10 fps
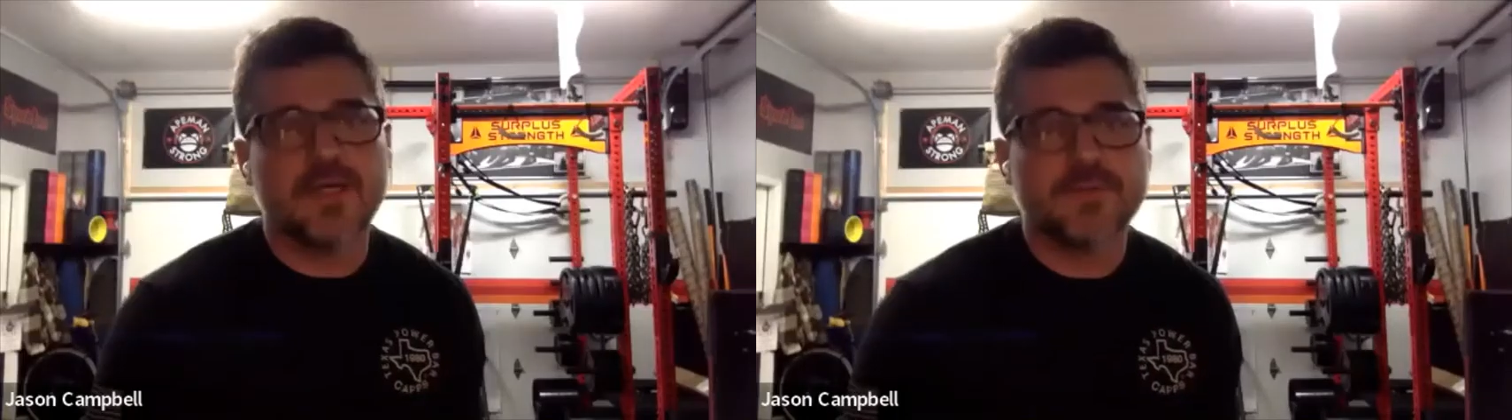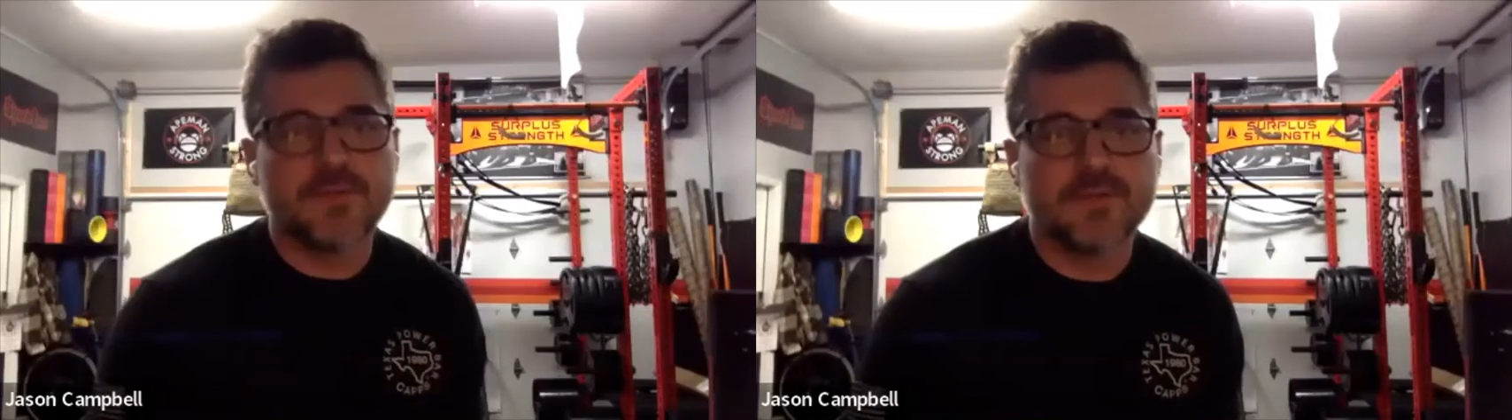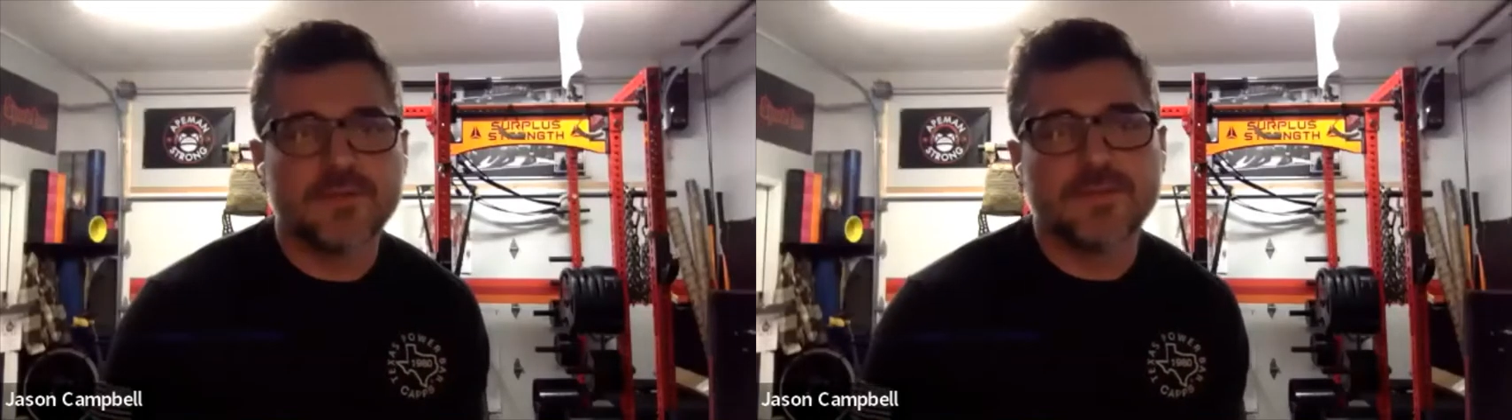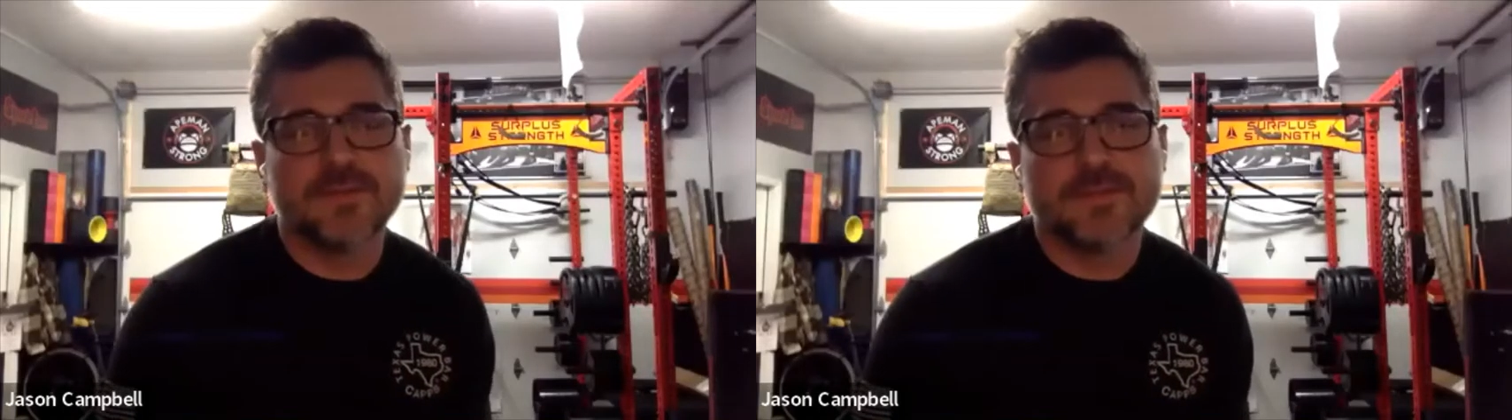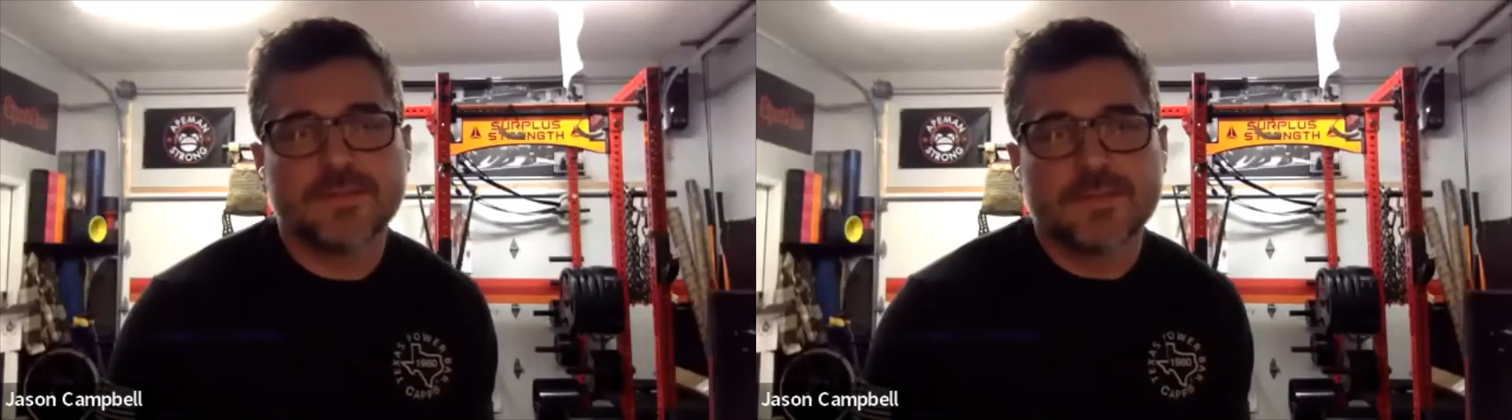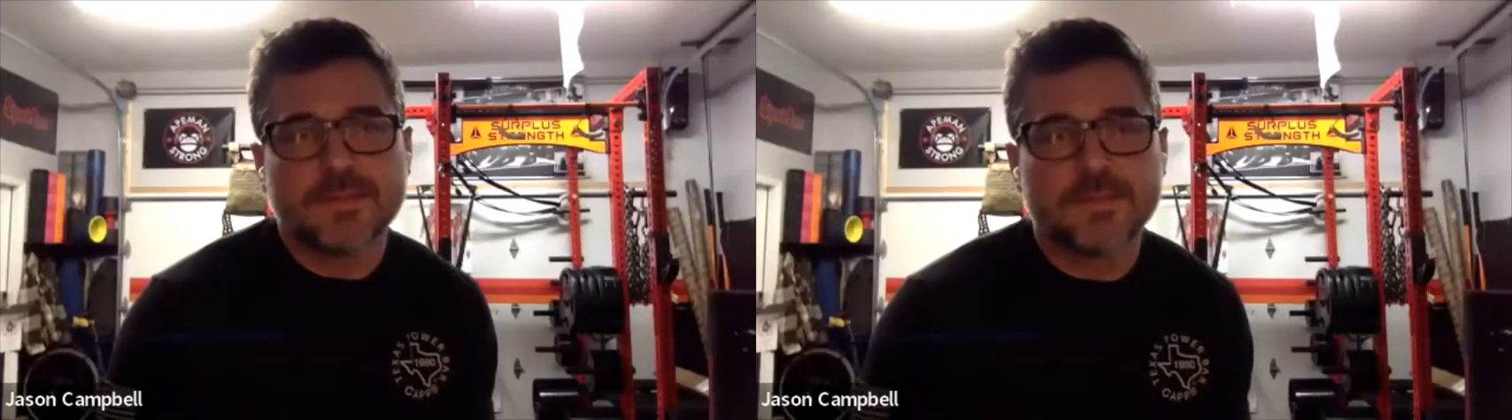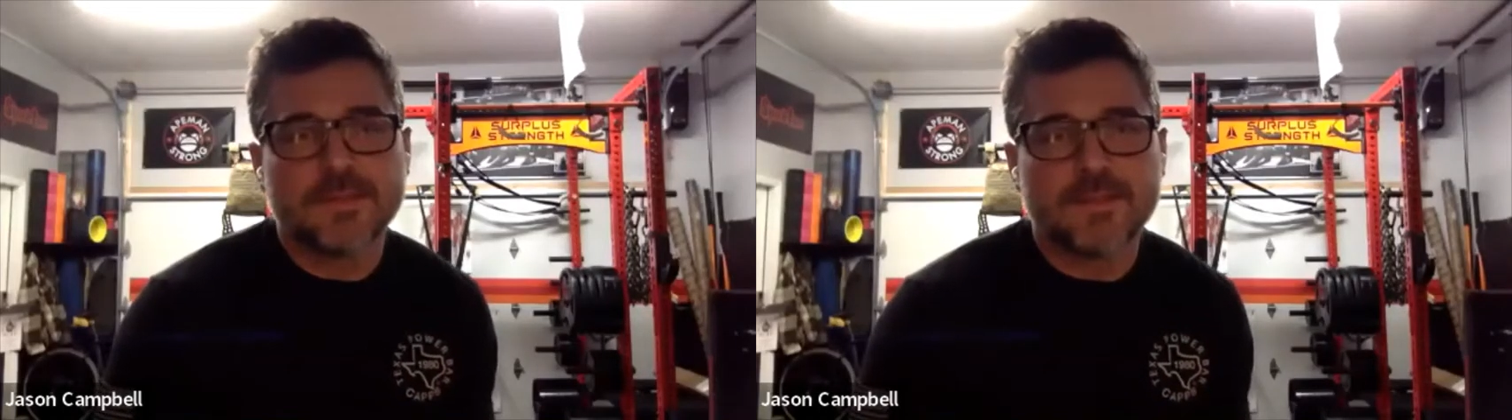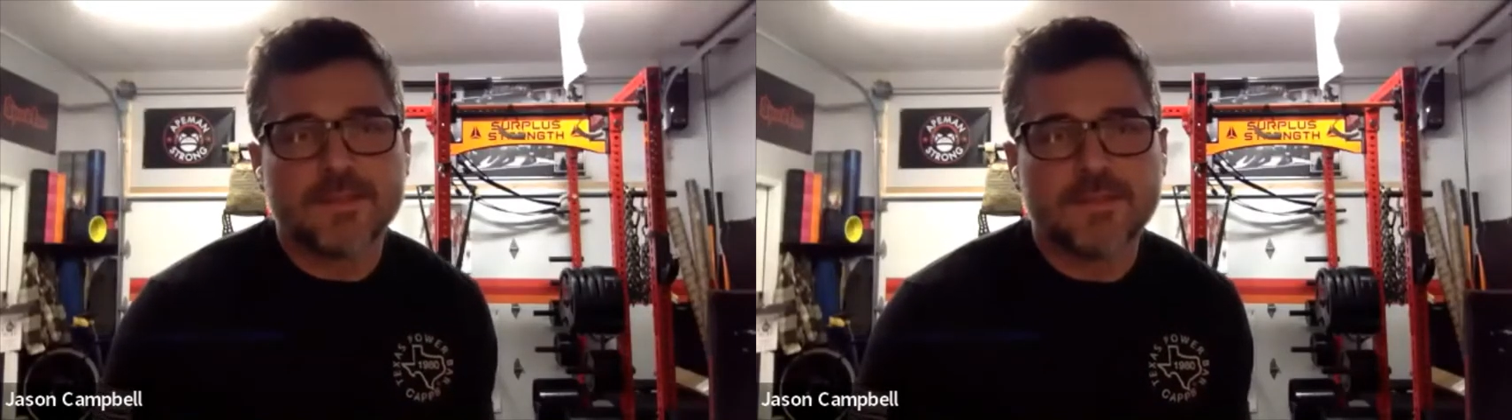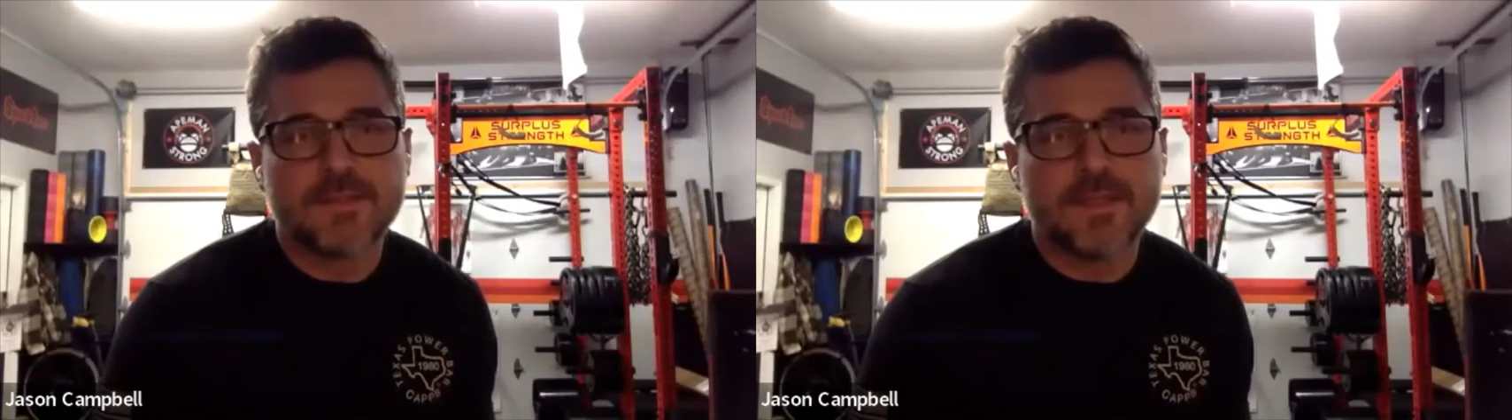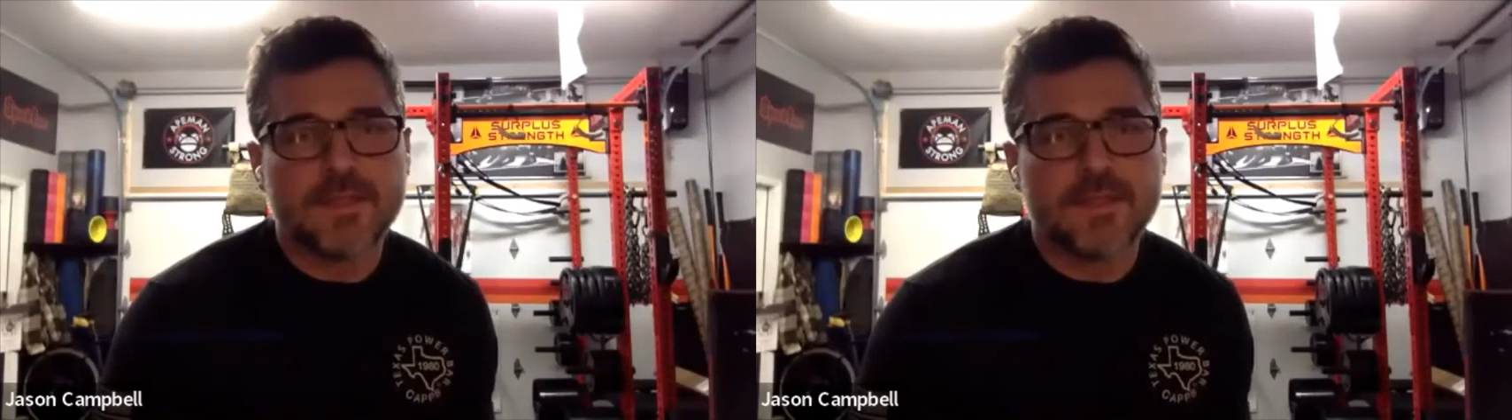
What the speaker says: time, and it's